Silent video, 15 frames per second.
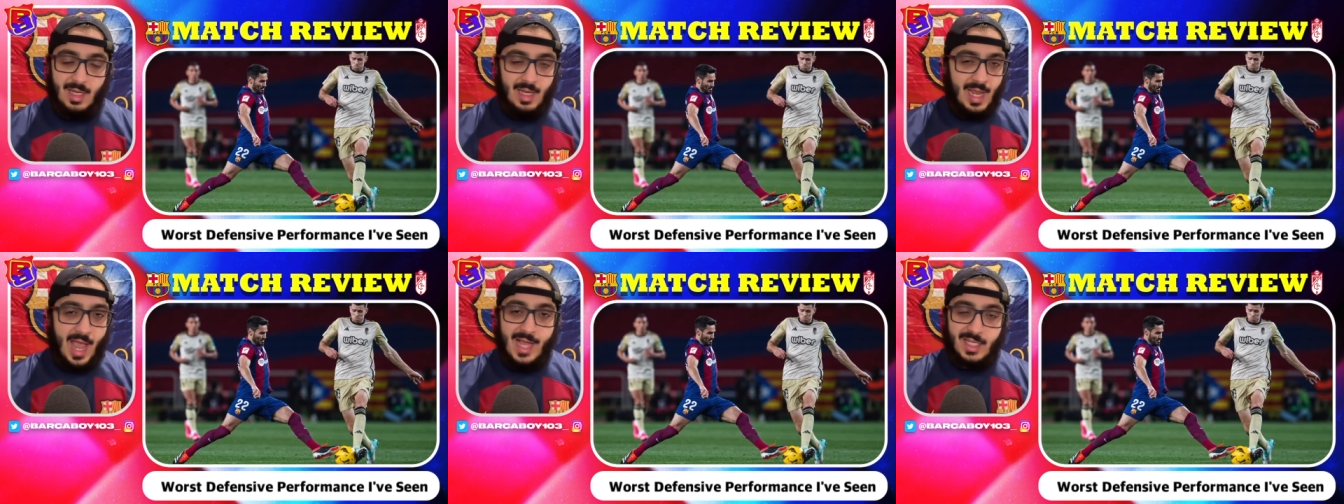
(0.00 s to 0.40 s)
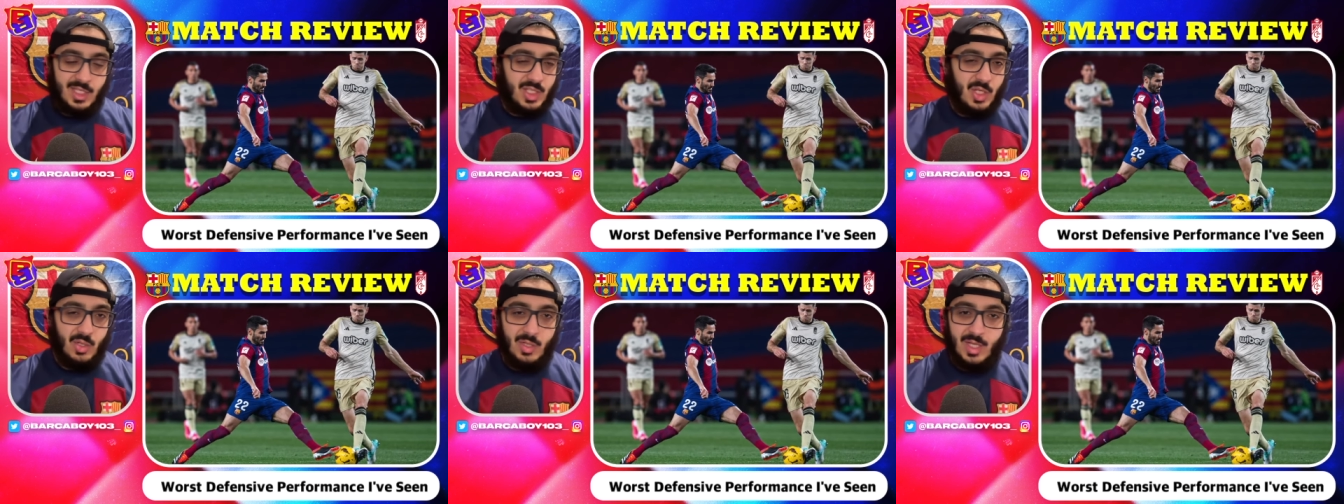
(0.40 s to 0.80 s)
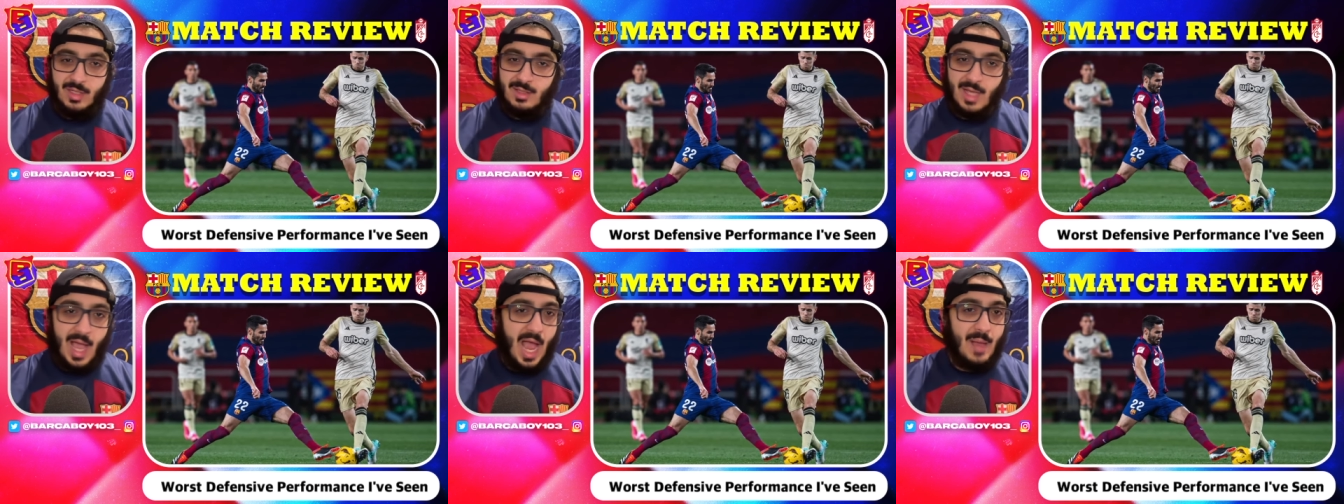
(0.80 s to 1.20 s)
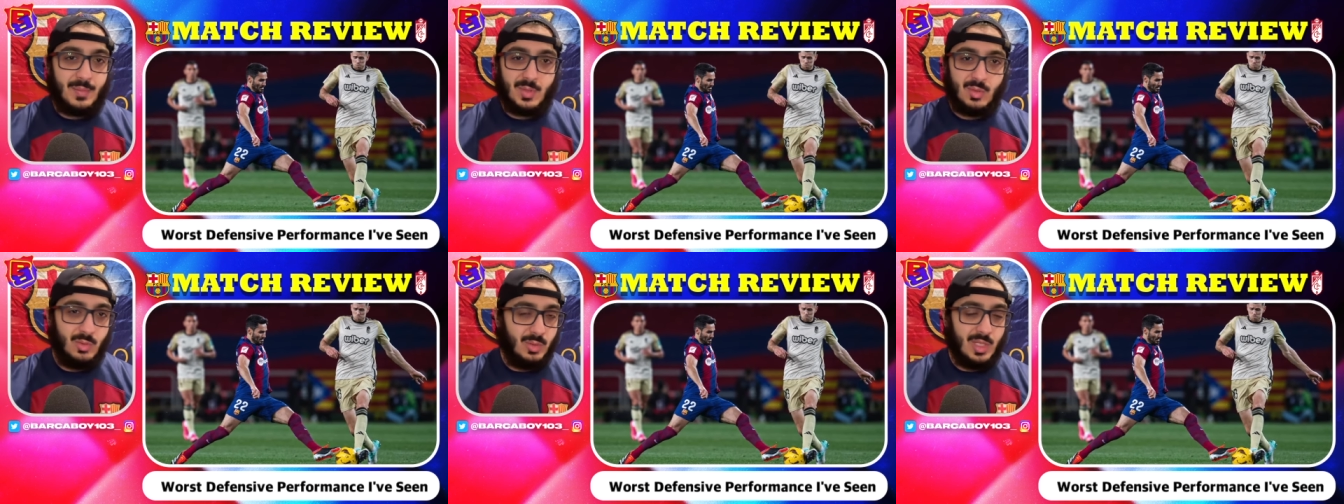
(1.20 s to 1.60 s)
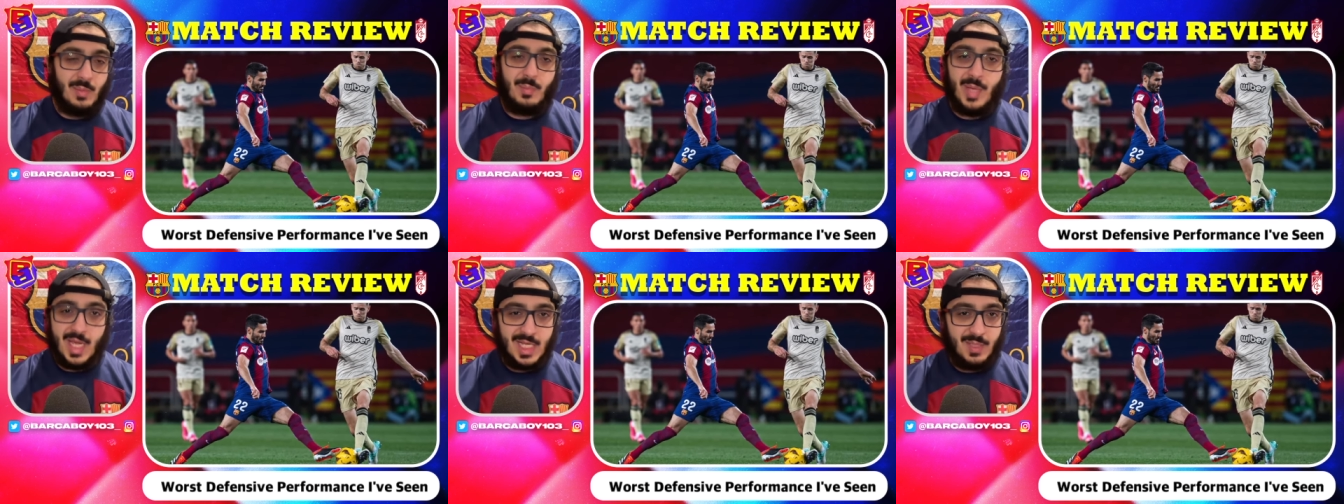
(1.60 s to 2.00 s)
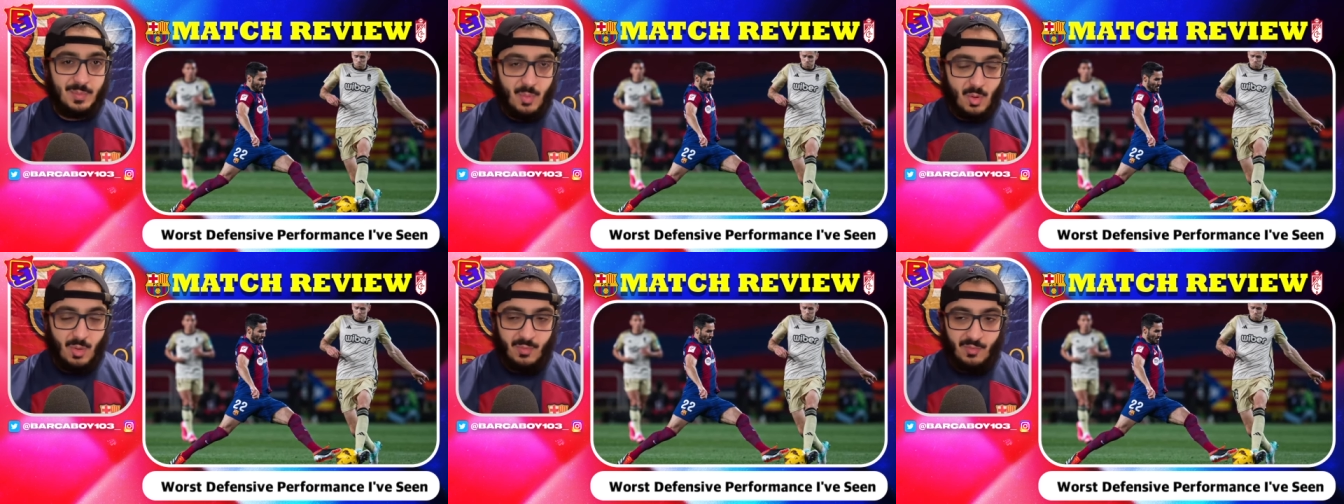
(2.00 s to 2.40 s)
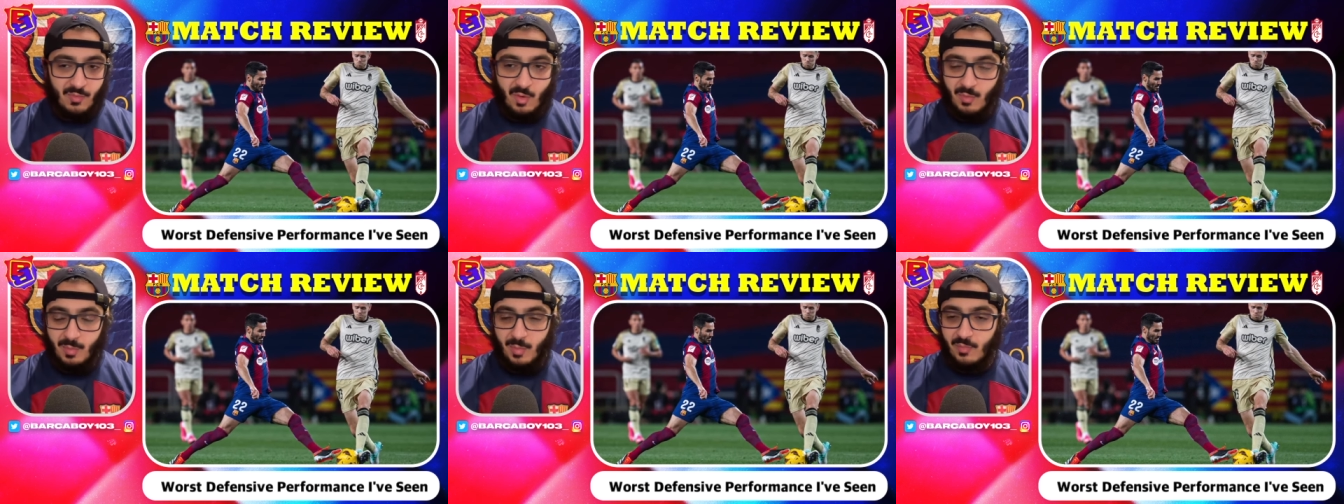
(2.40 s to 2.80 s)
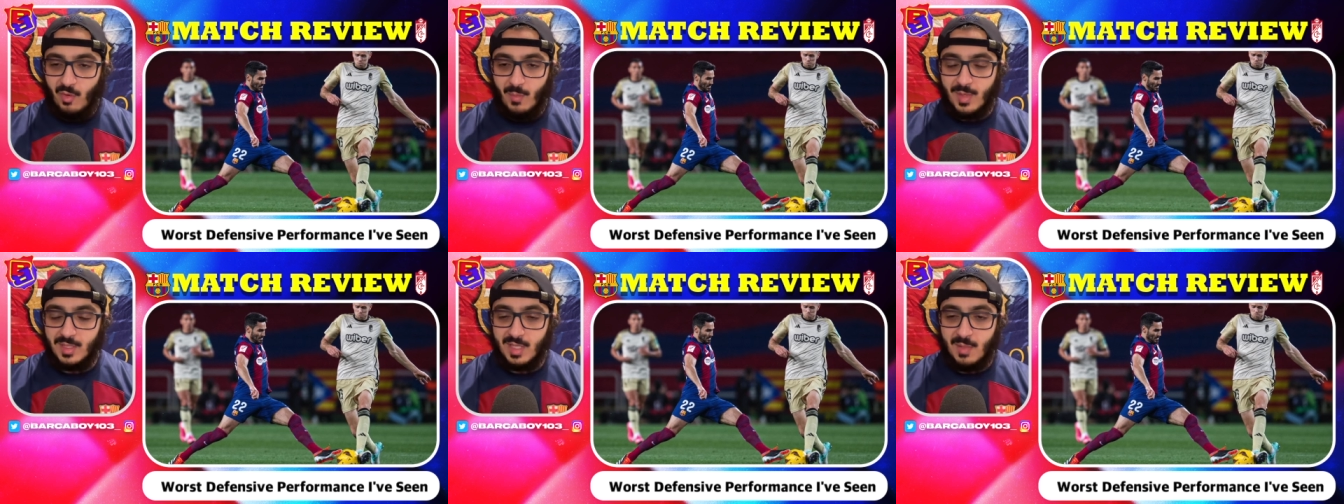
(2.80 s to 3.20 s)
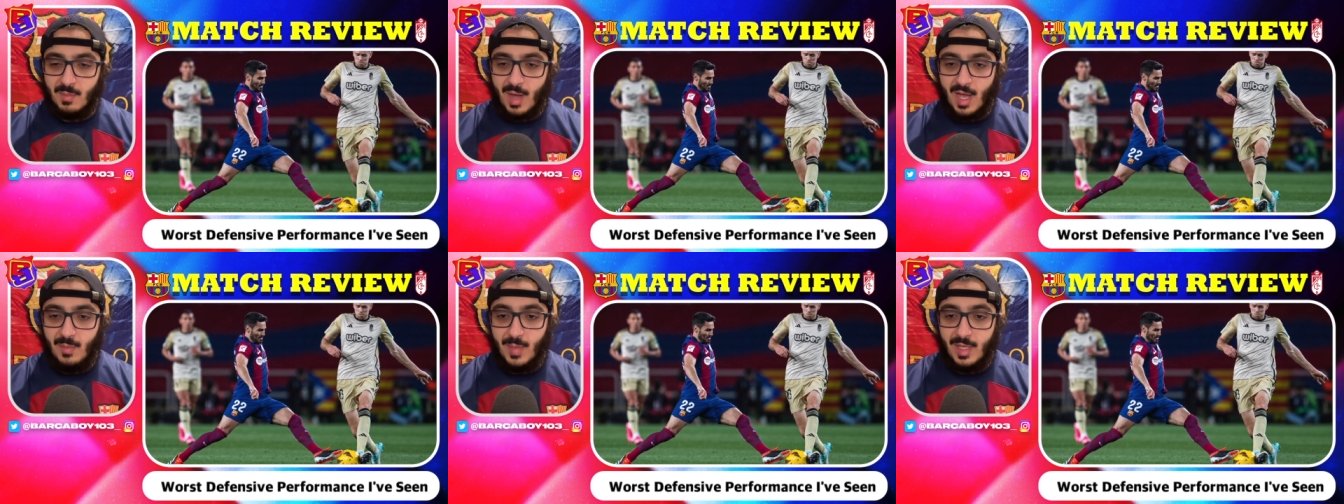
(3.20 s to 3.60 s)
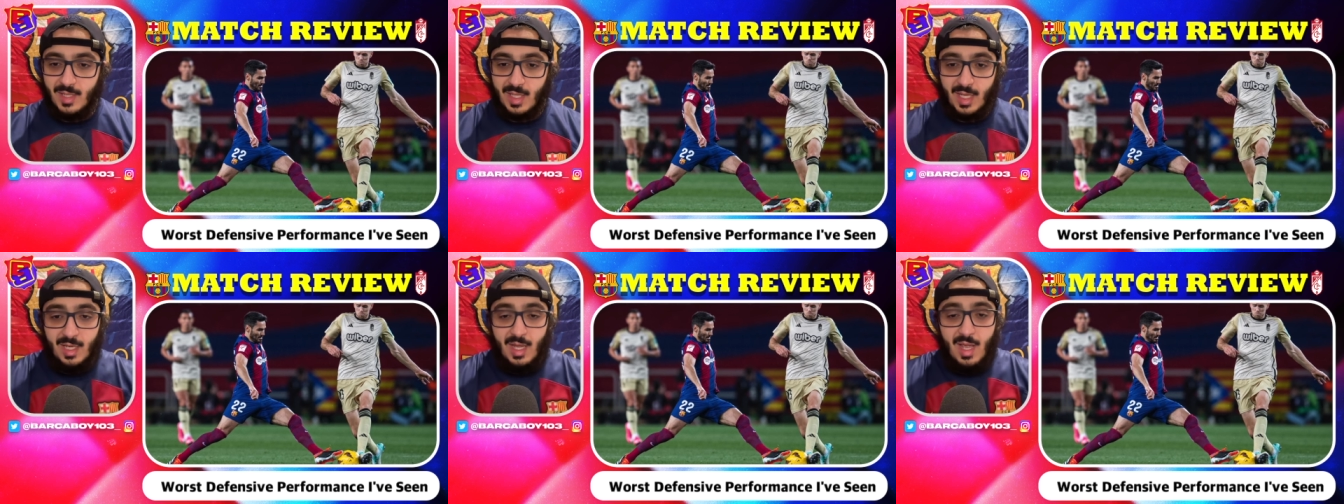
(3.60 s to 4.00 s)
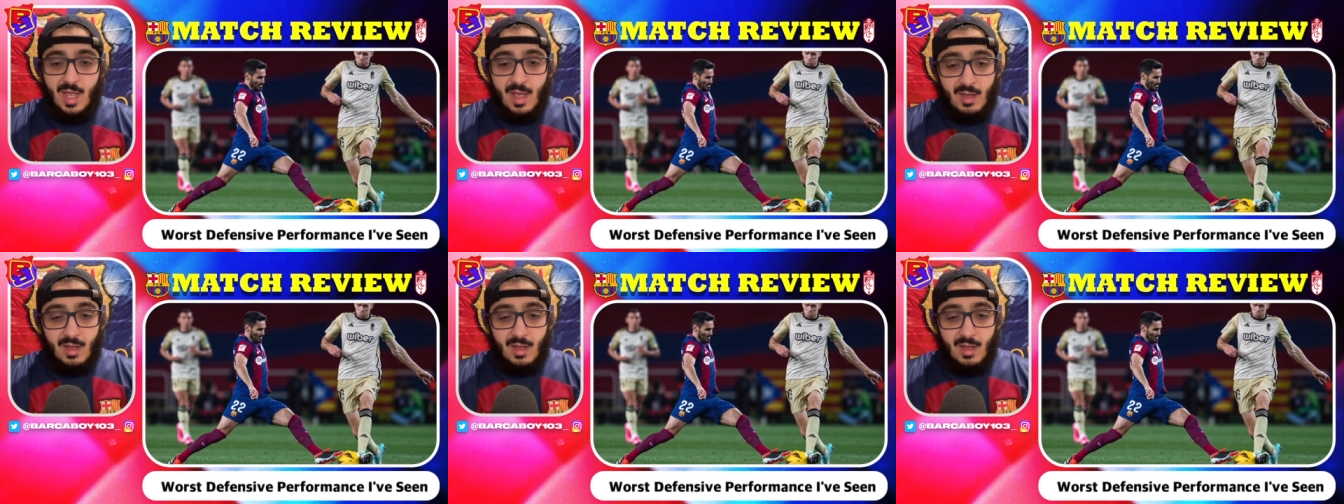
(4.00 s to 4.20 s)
executed to absolutely piss poor perfor- performance in my opinion.